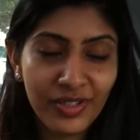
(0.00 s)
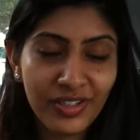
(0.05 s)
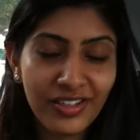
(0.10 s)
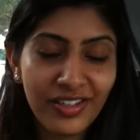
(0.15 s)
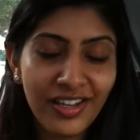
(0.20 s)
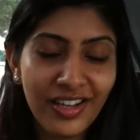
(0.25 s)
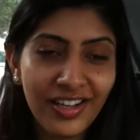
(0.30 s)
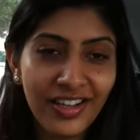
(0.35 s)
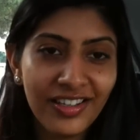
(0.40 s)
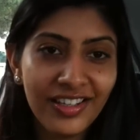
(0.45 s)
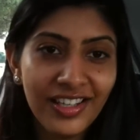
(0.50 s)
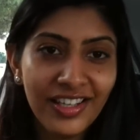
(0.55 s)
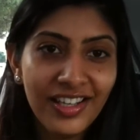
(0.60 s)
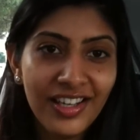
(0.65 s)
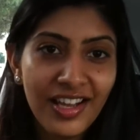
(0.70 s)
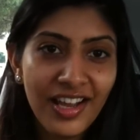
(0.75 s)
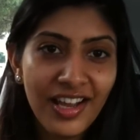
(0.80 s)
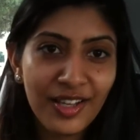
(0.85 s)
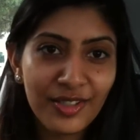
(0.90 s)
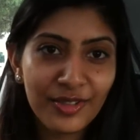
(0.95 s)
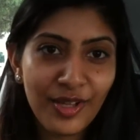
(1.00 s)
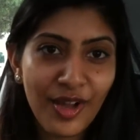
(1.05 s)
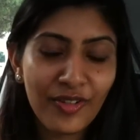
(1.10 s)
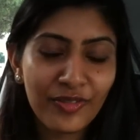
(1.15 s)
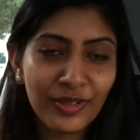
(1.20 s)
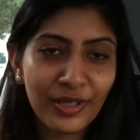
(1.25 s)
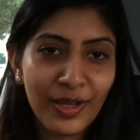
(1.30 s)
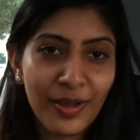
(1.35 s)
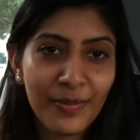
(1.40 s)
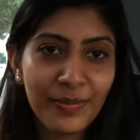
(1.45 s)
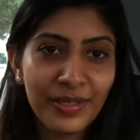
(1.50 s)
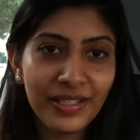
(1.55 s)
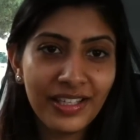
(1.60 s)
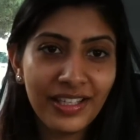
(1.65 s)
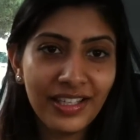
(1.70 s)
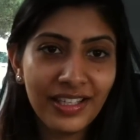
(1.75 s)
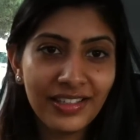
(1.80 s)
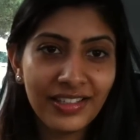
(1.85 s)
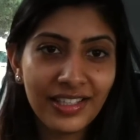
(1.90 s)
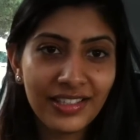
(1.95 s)
We're uh, a software
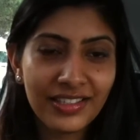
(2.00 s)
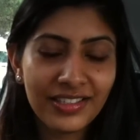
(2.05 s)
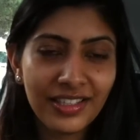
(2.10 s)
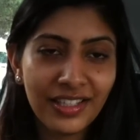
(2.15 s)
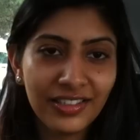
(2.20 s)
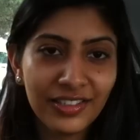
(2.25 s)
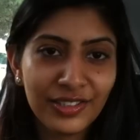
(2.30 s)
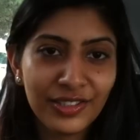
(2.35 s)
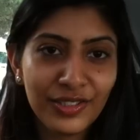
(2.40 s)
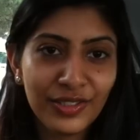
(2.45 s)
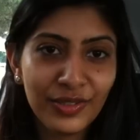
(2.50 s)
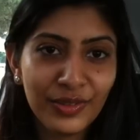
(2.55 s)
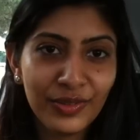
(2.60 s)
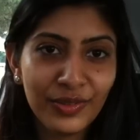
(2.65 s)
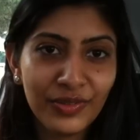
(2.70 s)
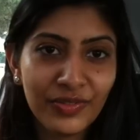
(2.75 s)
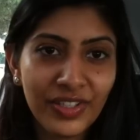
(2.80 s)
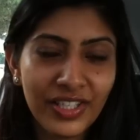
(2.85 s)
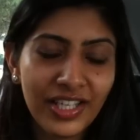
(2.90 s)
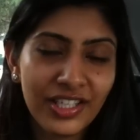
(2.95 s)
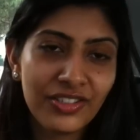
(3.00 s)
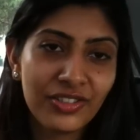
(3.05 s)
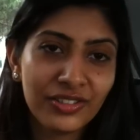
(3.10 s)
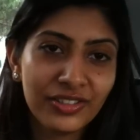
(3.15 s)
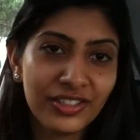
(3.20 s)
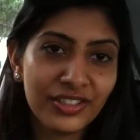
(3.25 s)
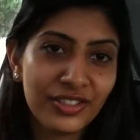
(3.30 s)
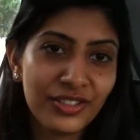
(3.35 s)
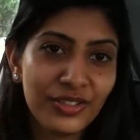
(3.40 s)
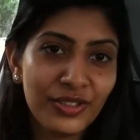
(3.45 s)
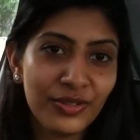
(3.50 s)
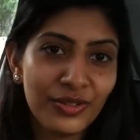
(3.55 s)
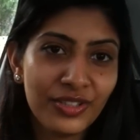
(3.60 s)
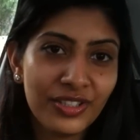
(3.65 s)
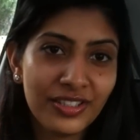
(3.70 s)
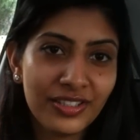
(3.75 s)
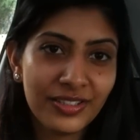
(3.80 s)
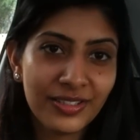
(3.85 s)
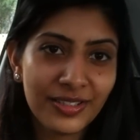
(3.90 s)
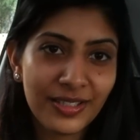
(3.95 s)
company that sells to financial
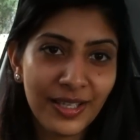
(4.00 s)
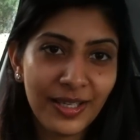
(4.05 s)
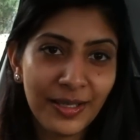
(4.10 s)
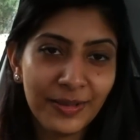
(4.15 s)
institutions.